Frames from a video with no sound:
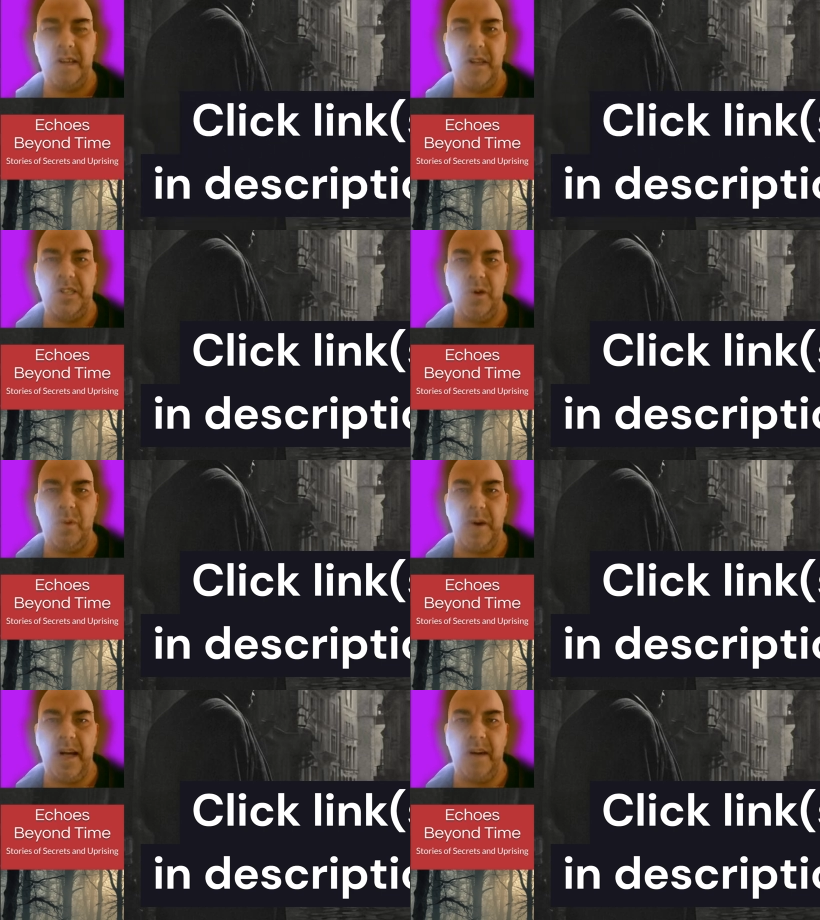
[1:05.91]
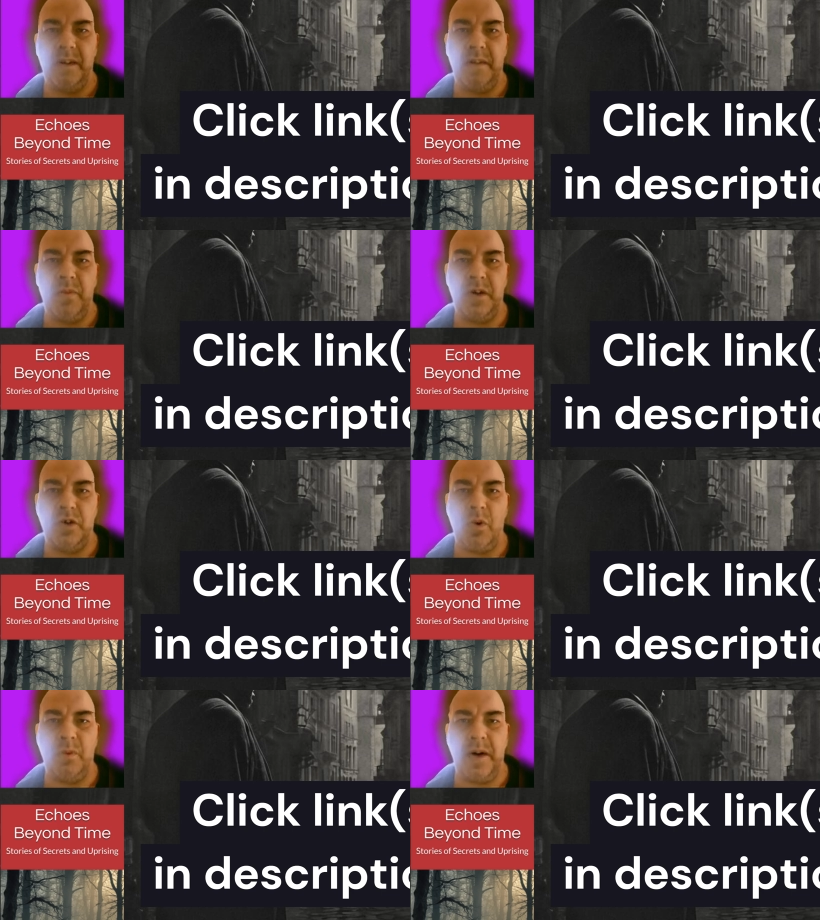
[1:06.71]
Dystopia,
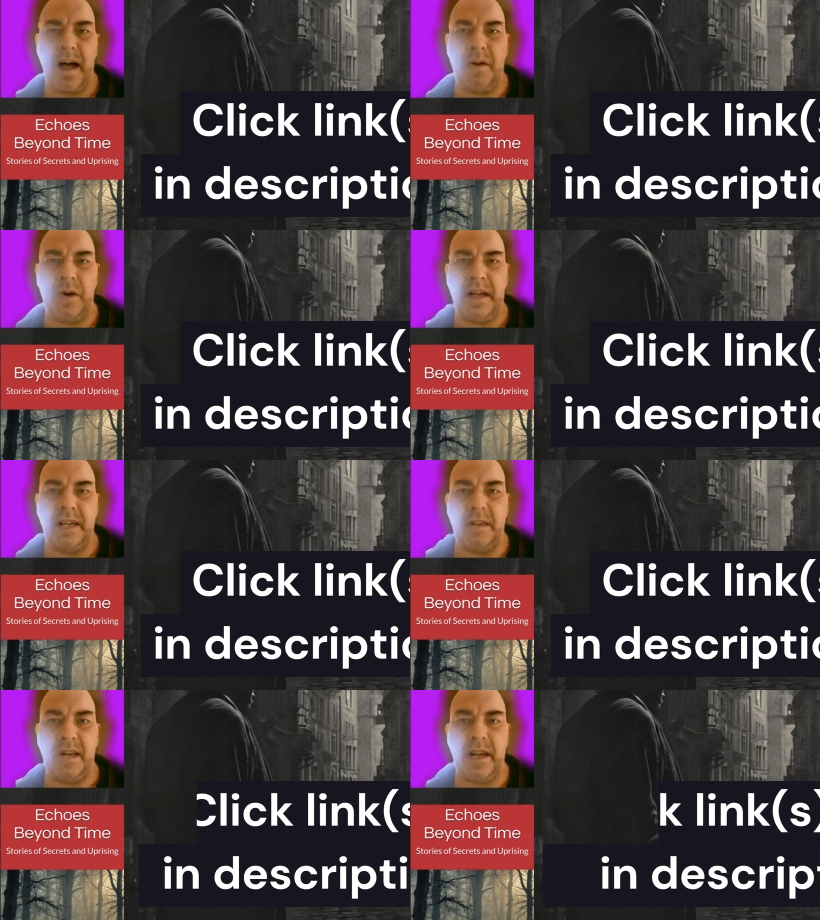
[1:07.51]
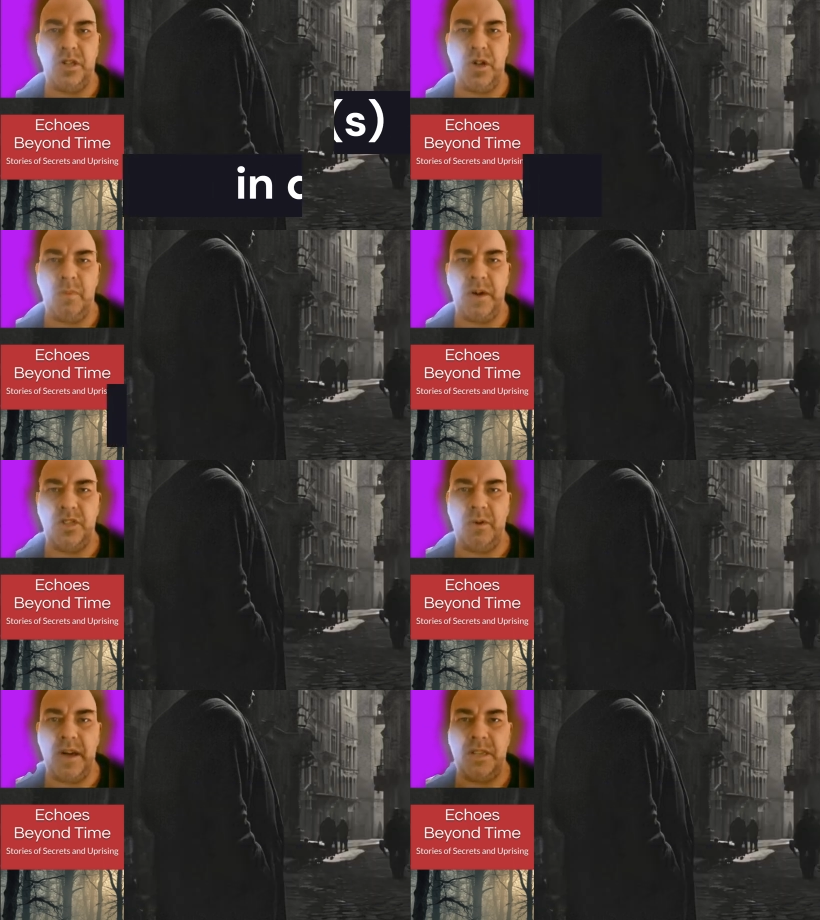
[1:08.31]
virtual reality, ancient
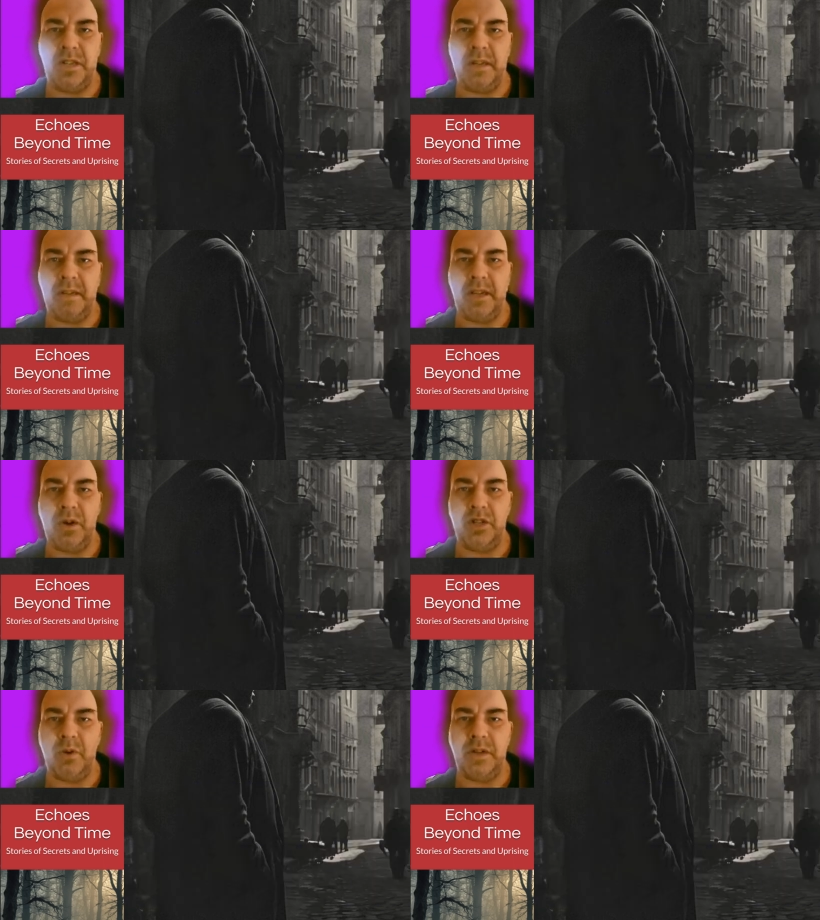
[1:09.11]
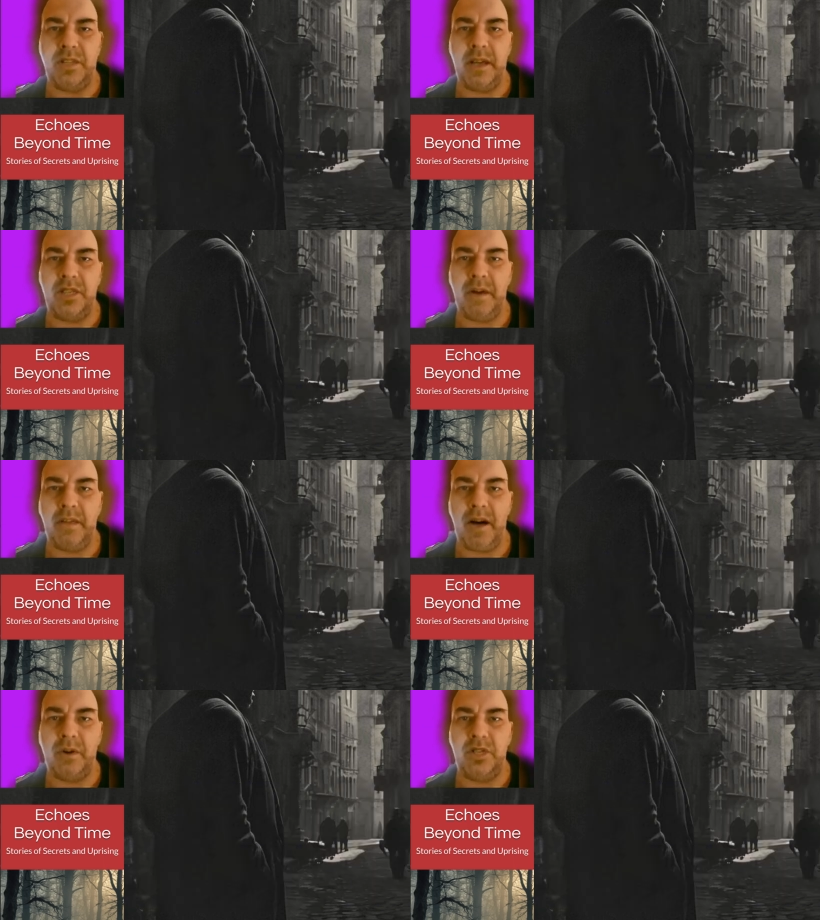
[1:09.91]
mysteries, futuristic
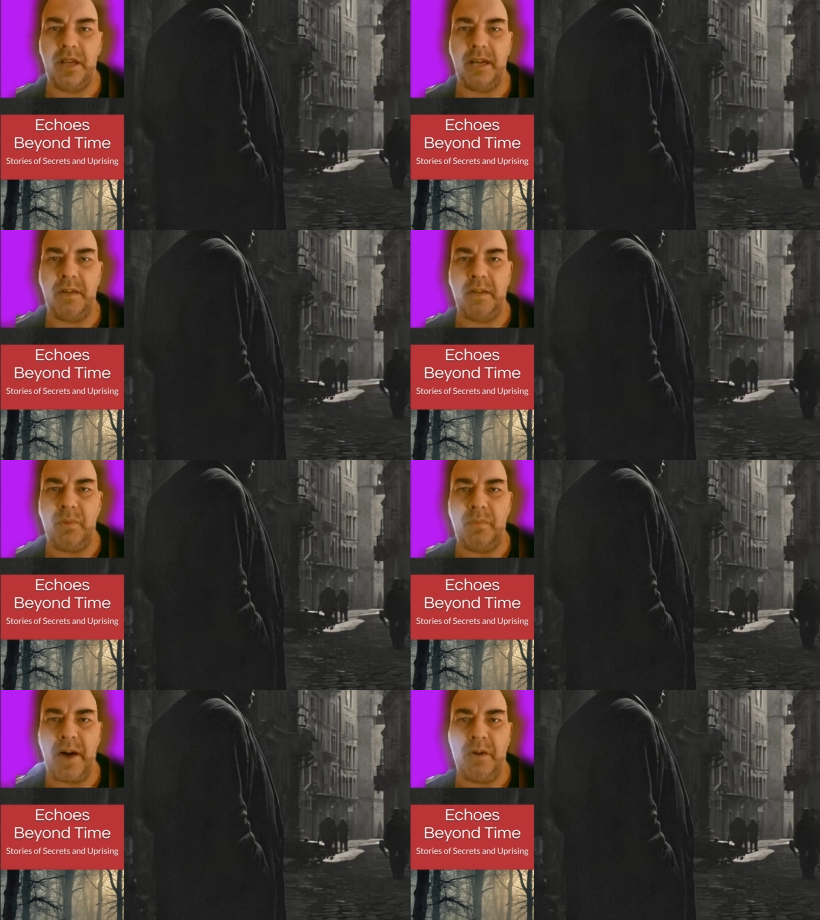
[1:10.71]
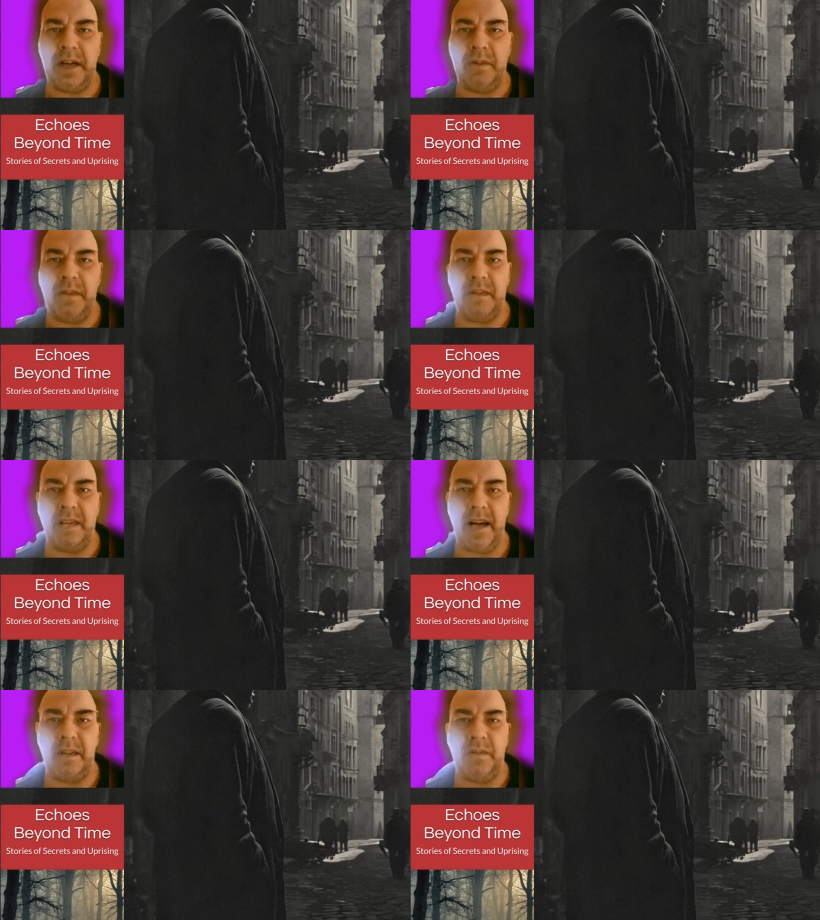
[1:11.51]
technology, rebellion,
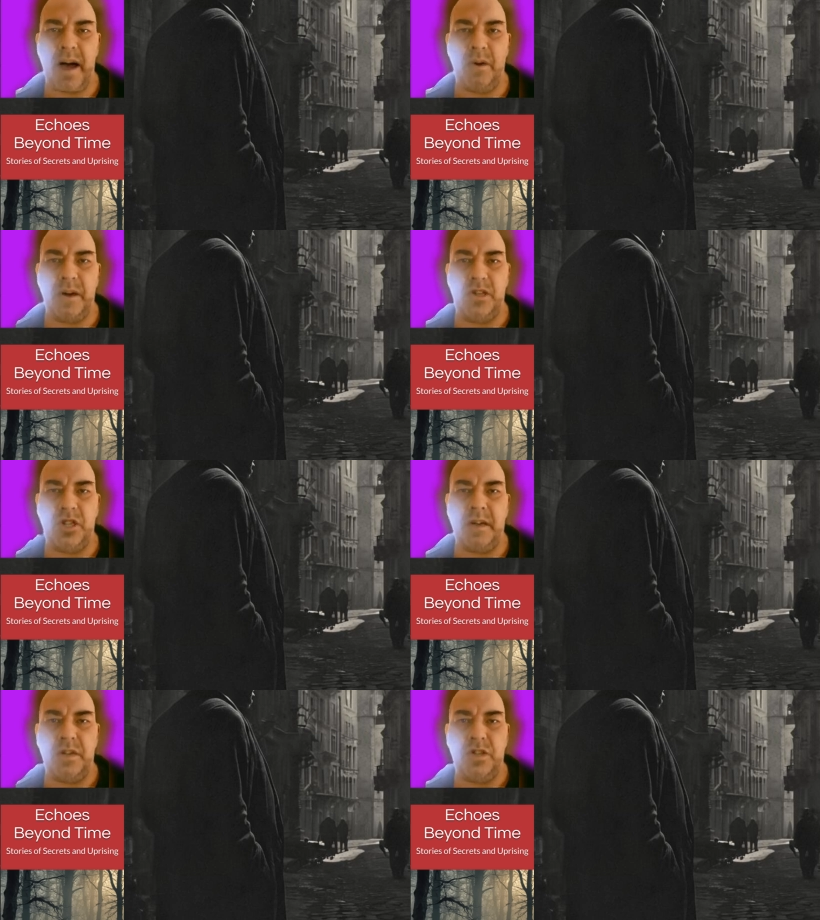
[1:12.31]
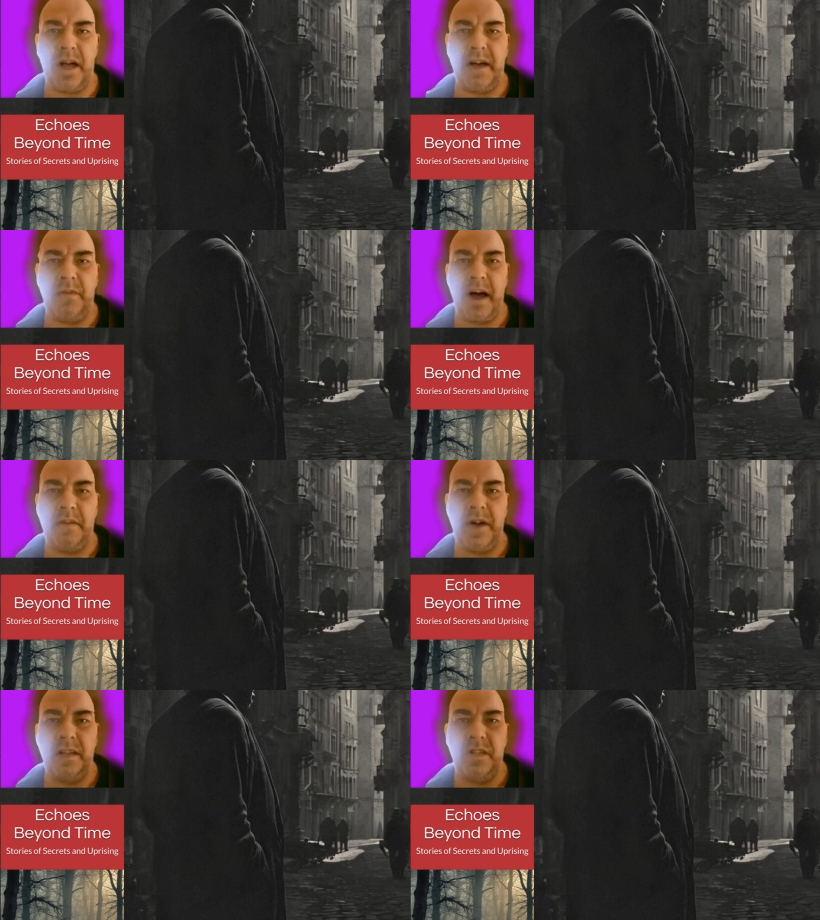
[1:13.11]
hidden knowledge,
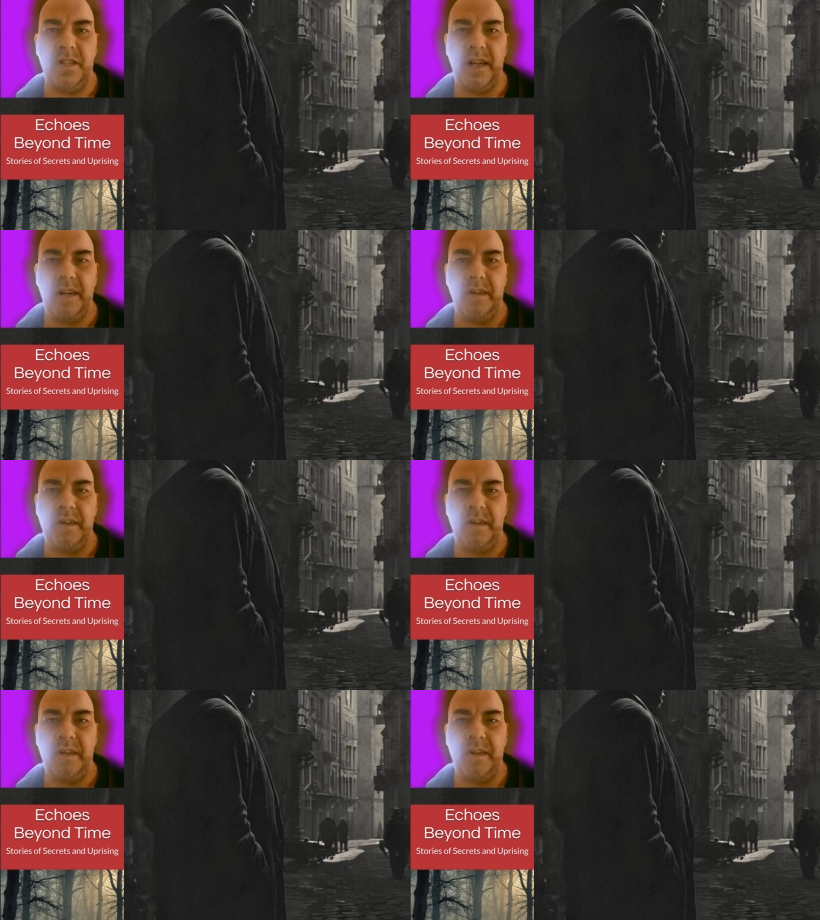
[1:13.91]
sci-fi fantasy.